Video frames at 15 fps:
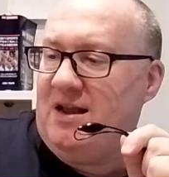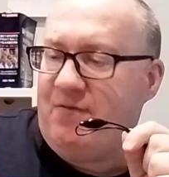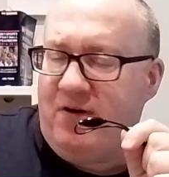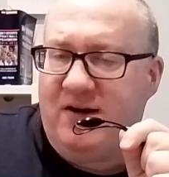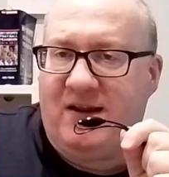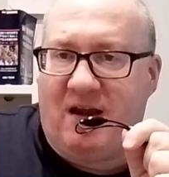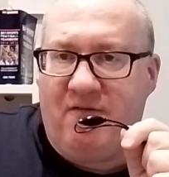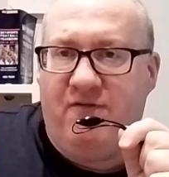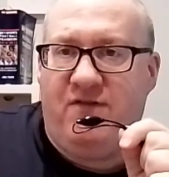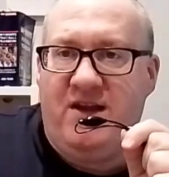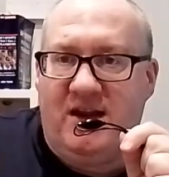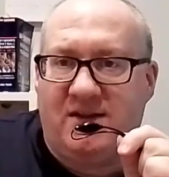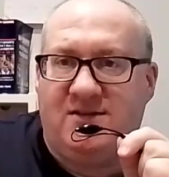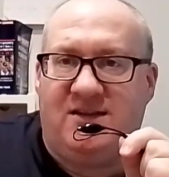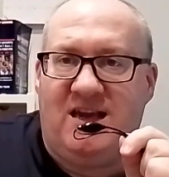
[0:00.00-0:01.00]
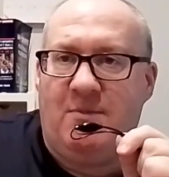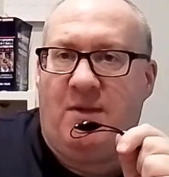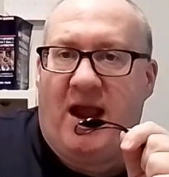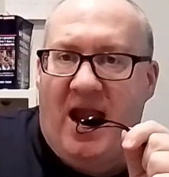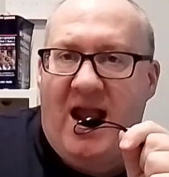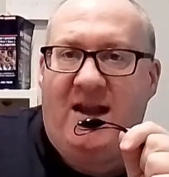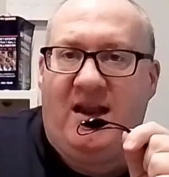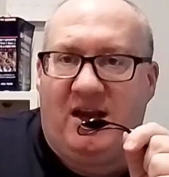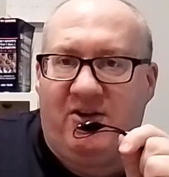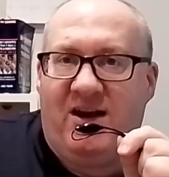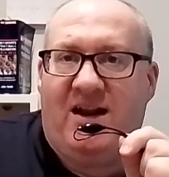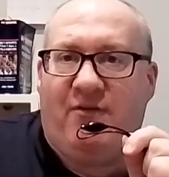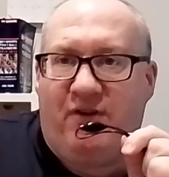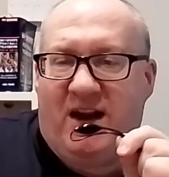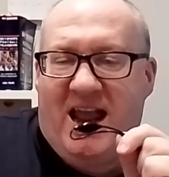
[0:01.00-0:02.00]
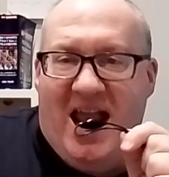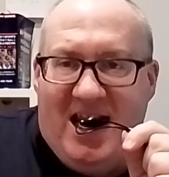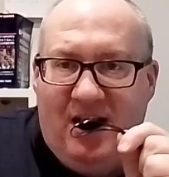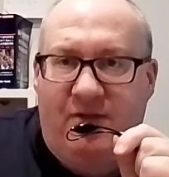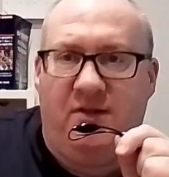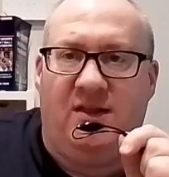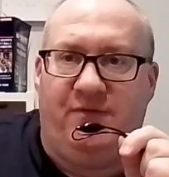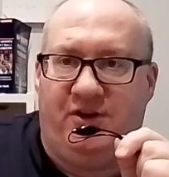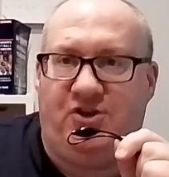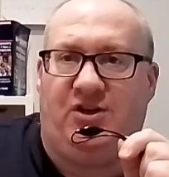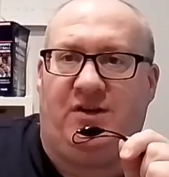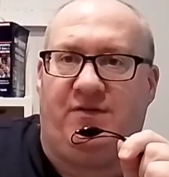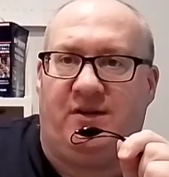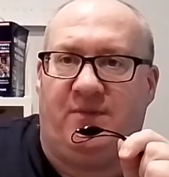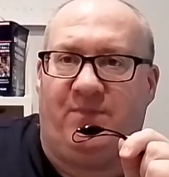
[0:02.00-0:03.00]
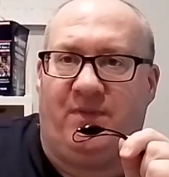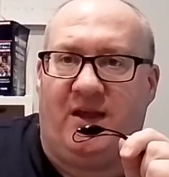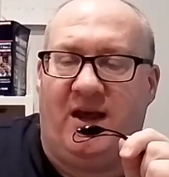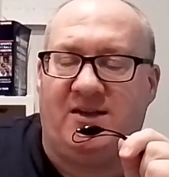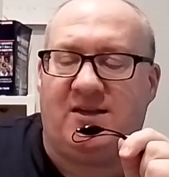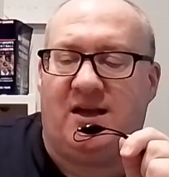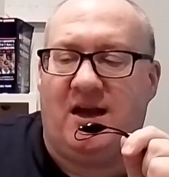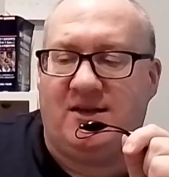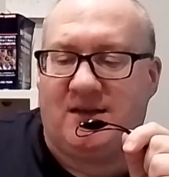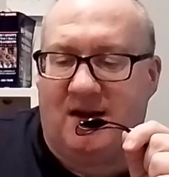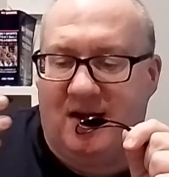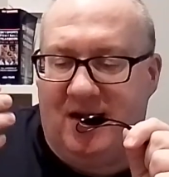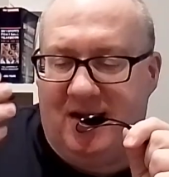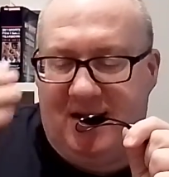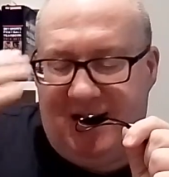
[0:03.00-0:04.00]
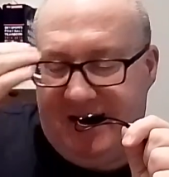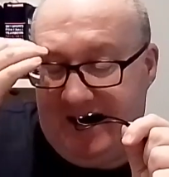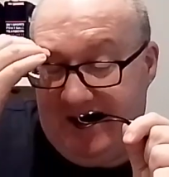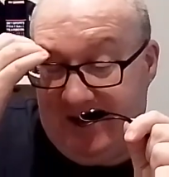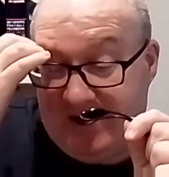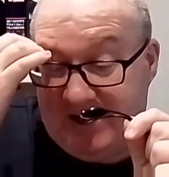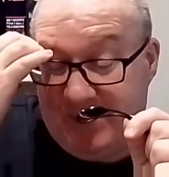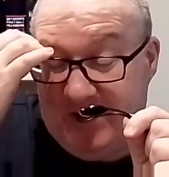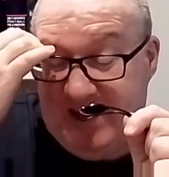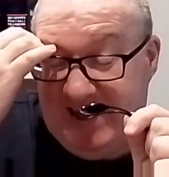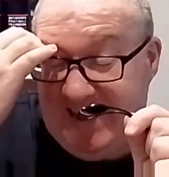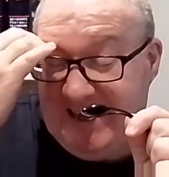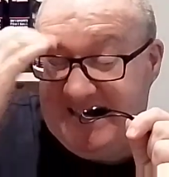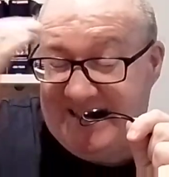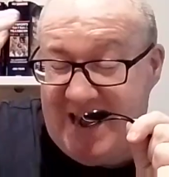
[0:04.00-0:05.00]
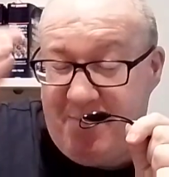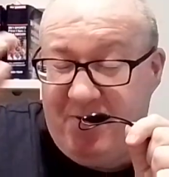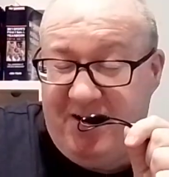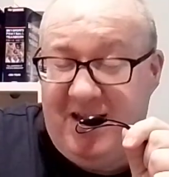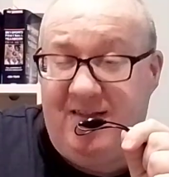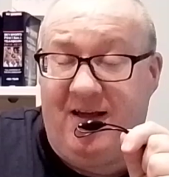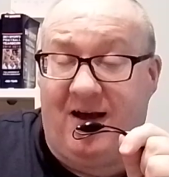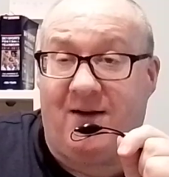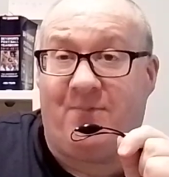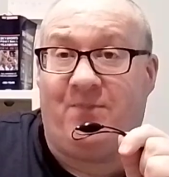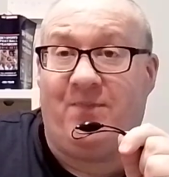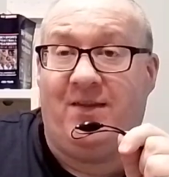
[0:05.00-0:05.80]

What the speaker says: never give their team any credit for anything they've achieved. So we need to separate that